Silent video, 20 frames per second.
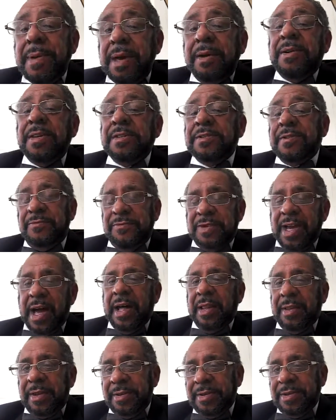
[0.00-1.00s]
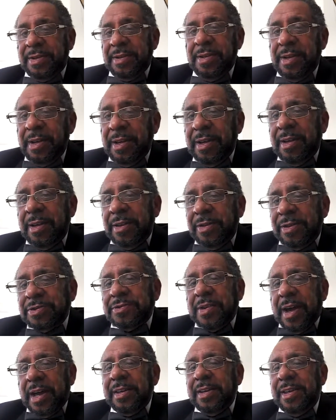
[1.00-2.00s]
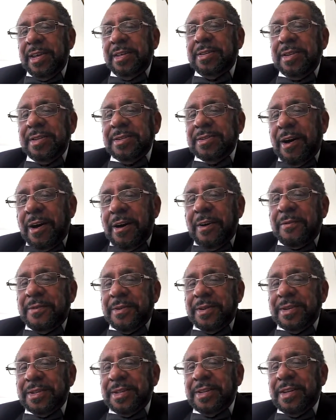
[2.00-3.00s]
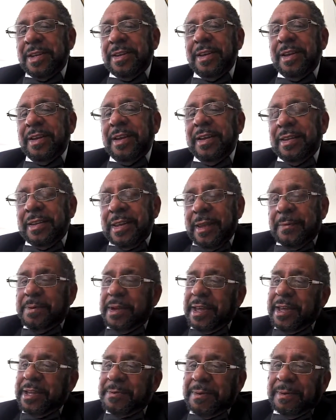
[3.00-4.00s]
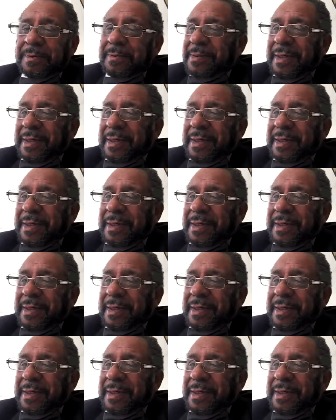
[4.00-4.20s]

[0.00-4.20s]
millions of dollars to try to get this office that pays,